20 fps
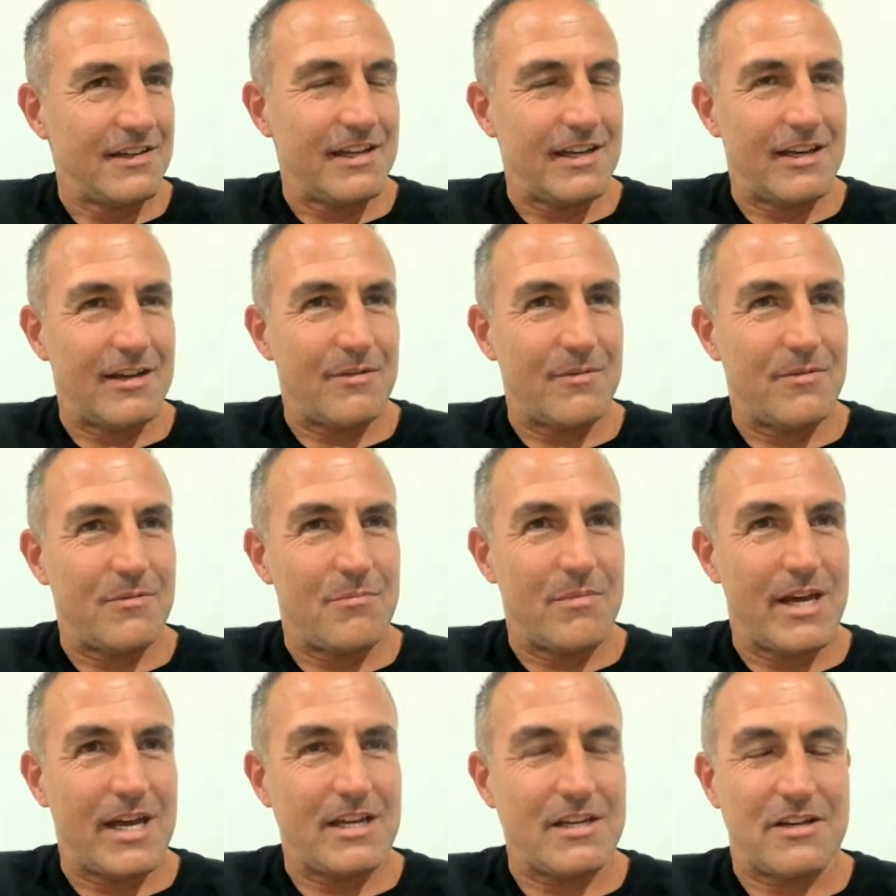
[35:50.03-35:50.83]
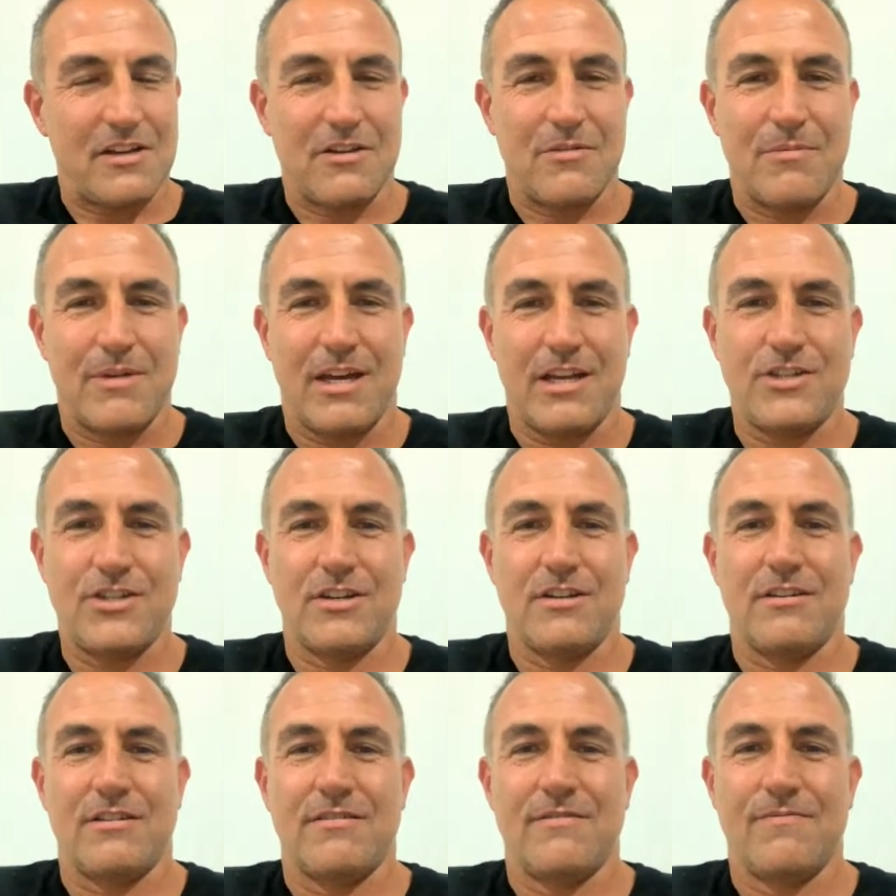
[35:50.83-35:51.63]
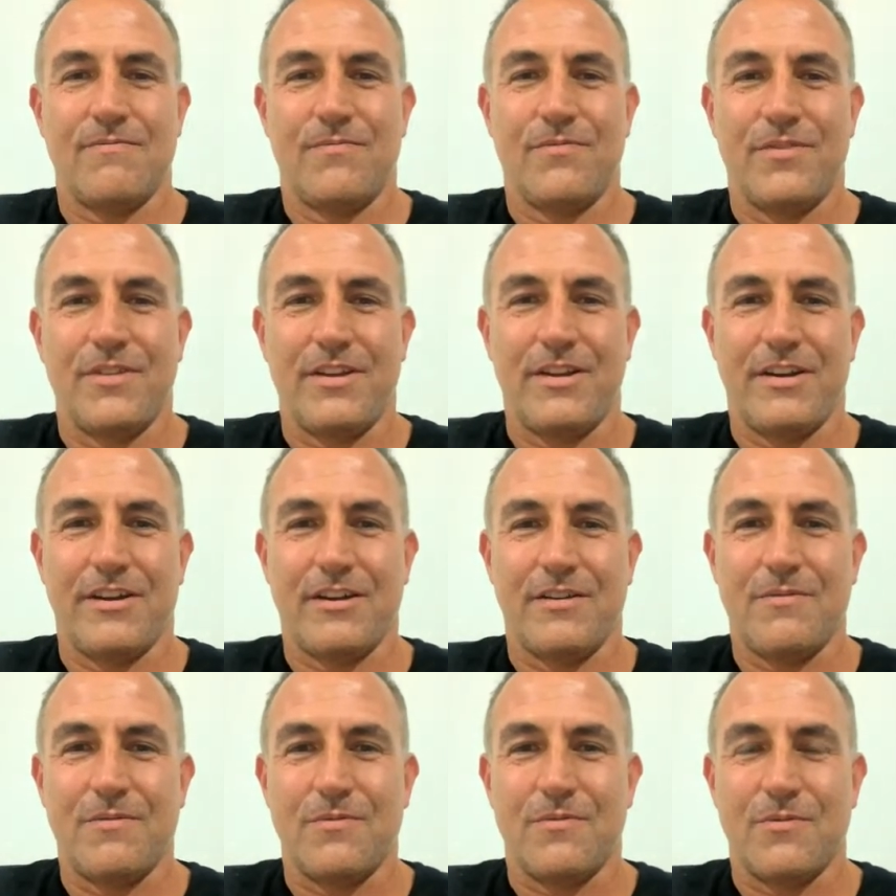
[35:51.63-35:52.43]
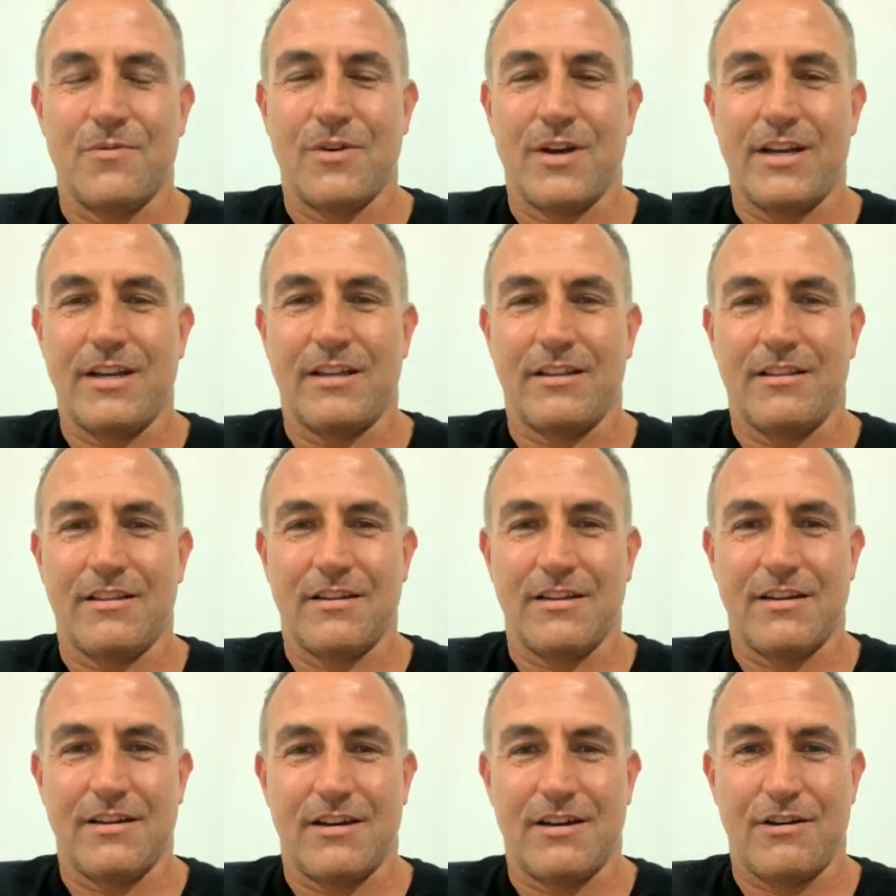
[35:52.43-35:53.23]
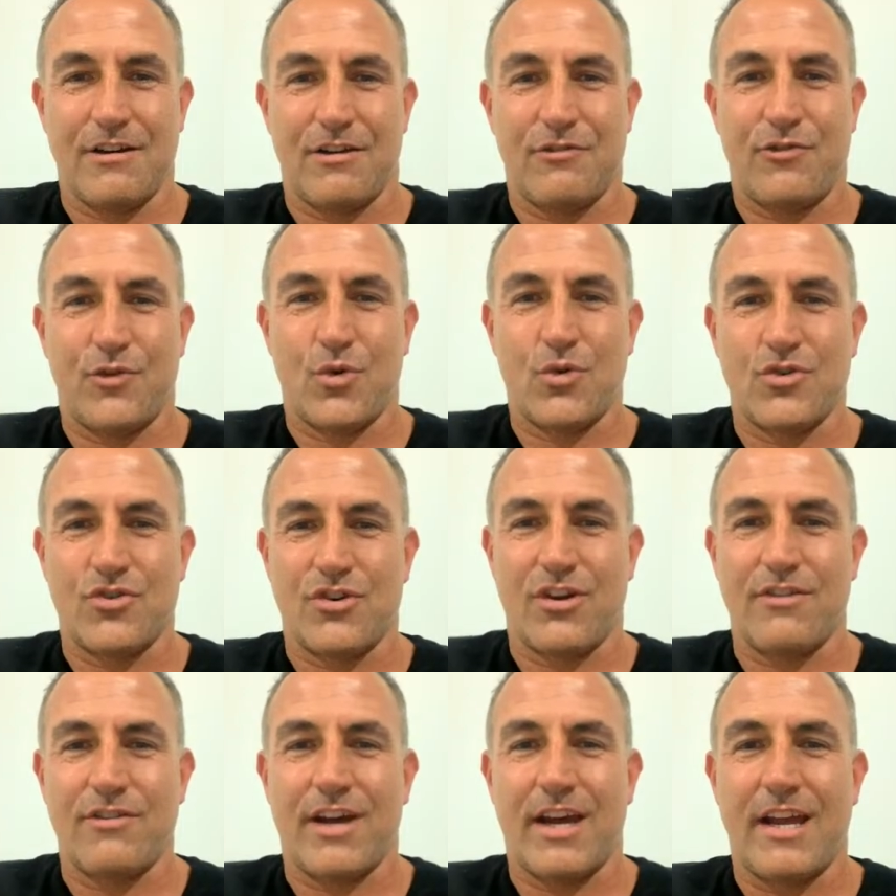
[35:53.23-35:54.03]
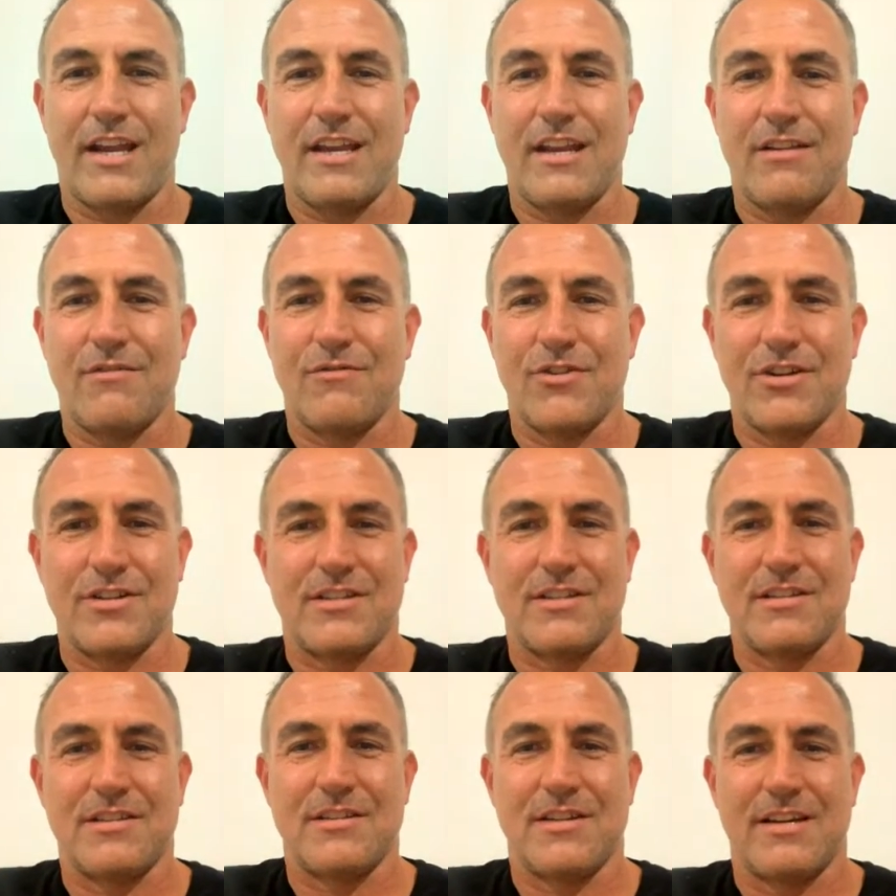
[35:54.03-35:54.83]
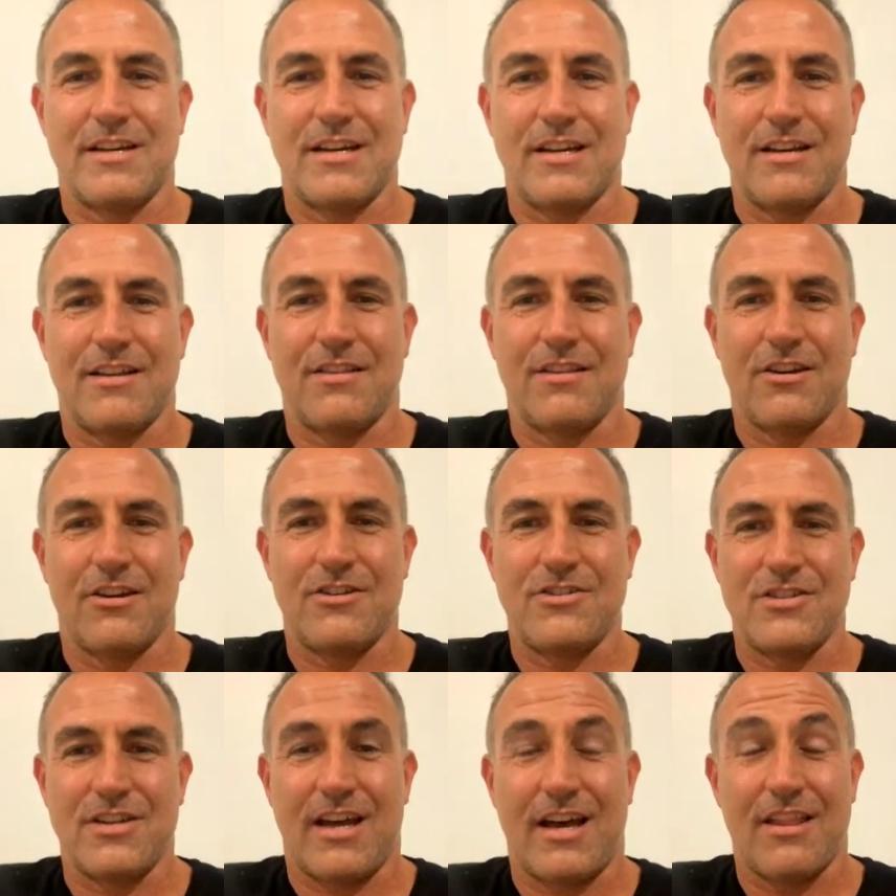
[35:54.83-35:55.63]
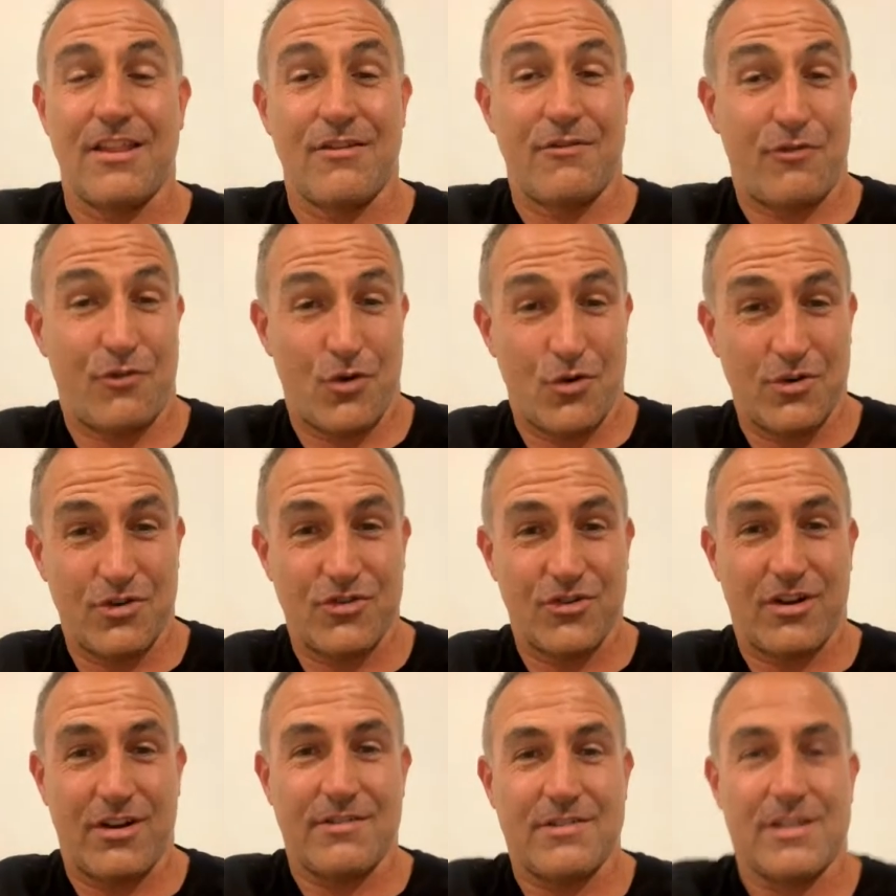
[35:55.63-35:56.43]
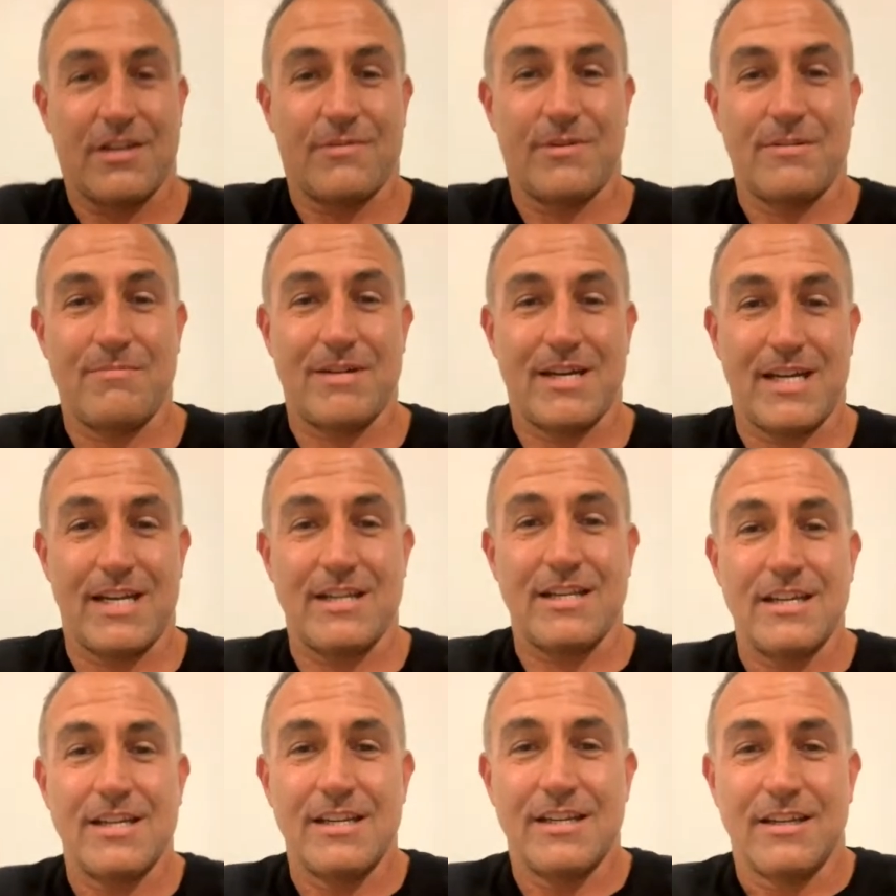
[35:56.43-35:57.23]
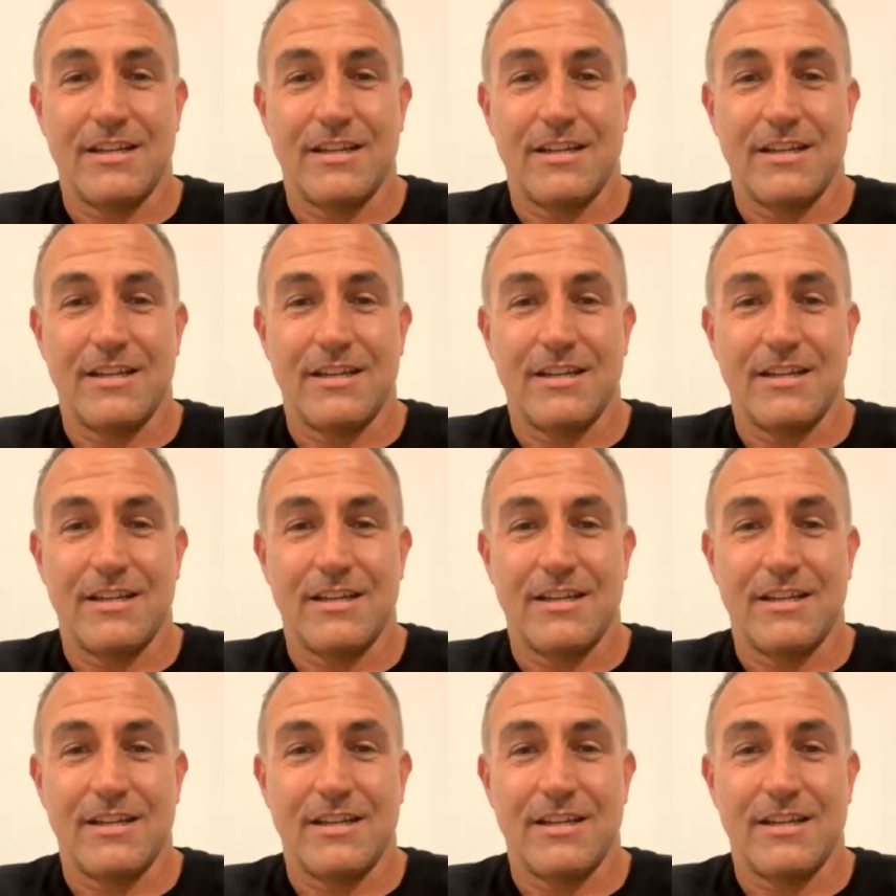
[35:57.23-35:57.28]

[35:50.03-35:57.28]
Yeah, Matt, you can imagine, running a 4-wheel drive Hadean versus those other 4-wheel drives that we made.